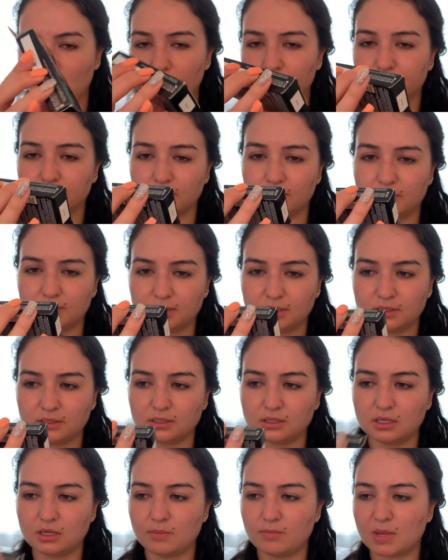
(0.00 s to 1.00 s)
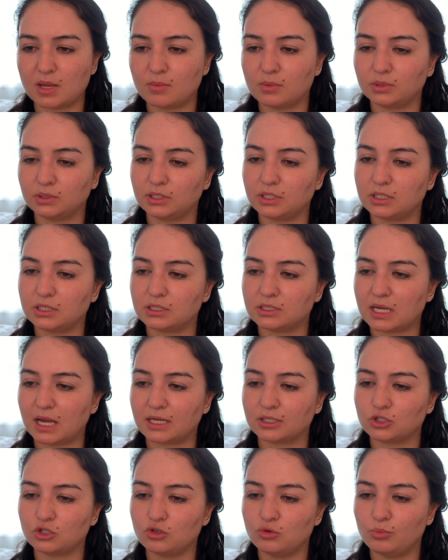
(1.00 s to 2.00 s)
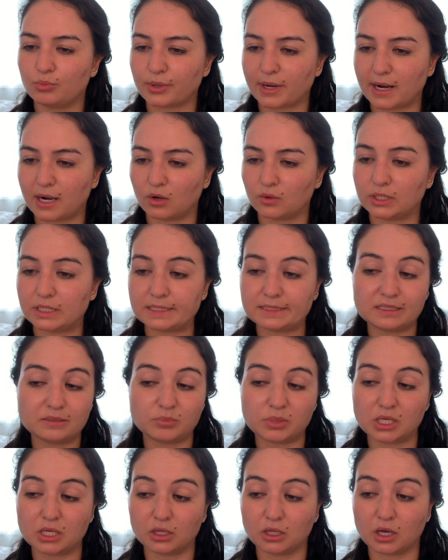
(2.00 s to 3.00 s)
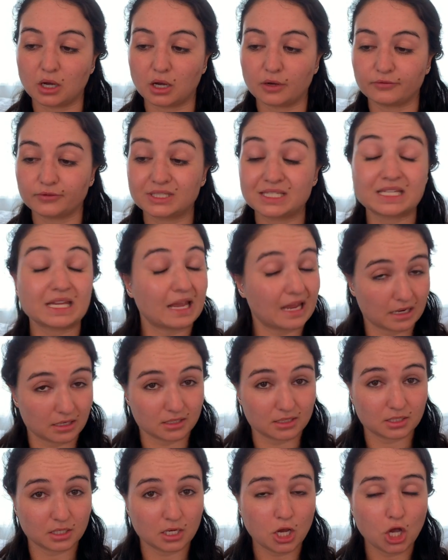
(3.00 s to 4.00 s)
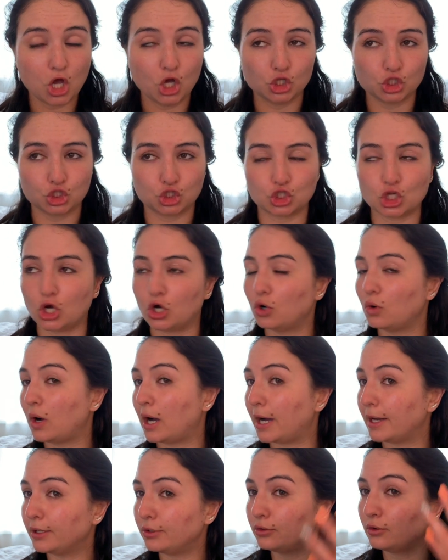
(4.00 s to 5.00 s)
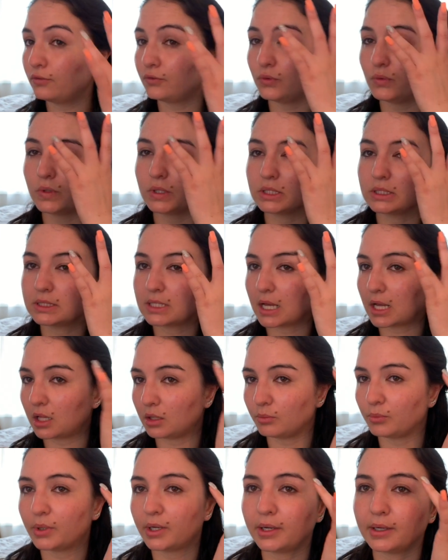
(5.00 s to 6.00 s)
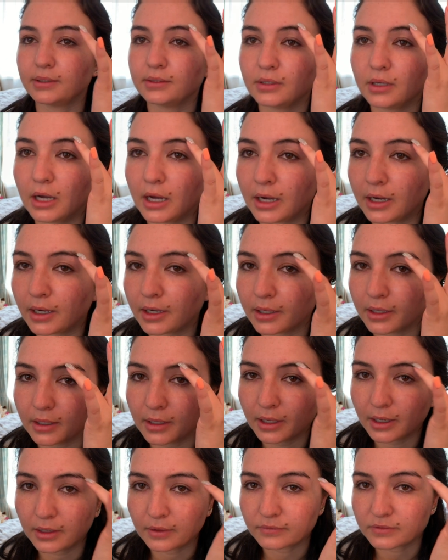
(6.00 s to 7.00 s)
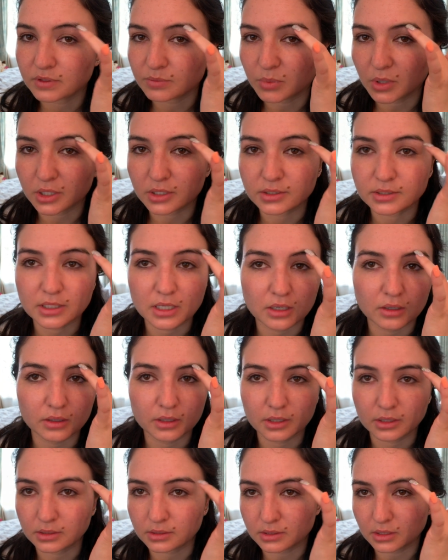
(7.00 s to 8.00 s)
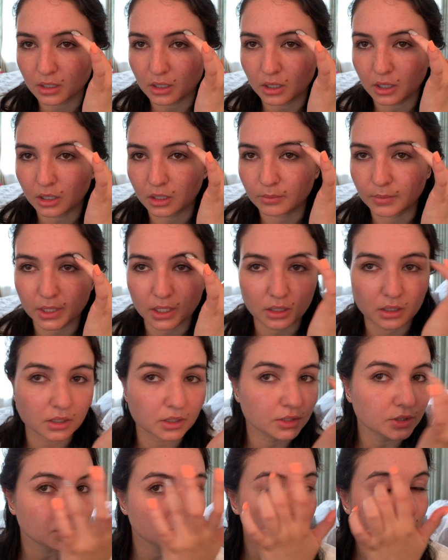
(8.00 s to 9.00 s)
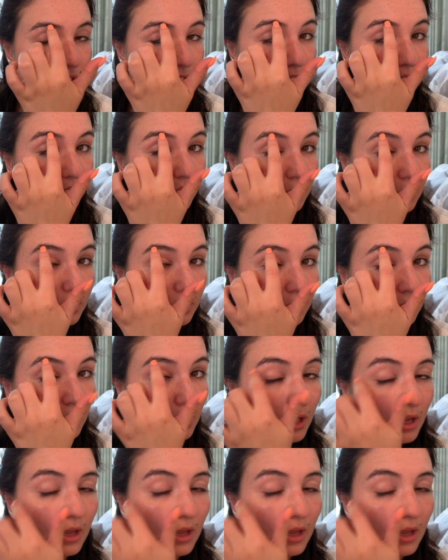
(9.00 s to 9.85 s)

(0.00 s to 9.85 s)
So this is the Maybelline Tattoo Brow Easy Peel Off Tint. So I don't know if you can tell, but I have sparse areas on my arch here,